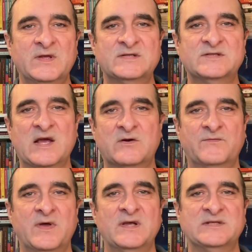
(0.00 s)
This
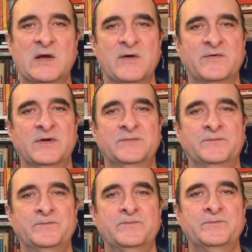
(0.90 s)
sacrifice, however,
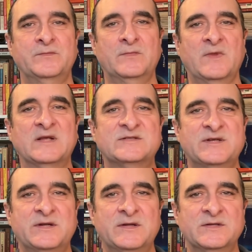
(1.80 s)
is
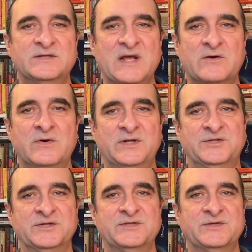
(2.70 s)
seen as
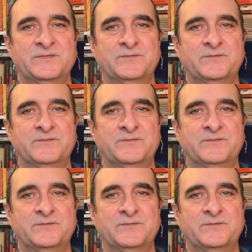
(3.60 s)
sacrilegious.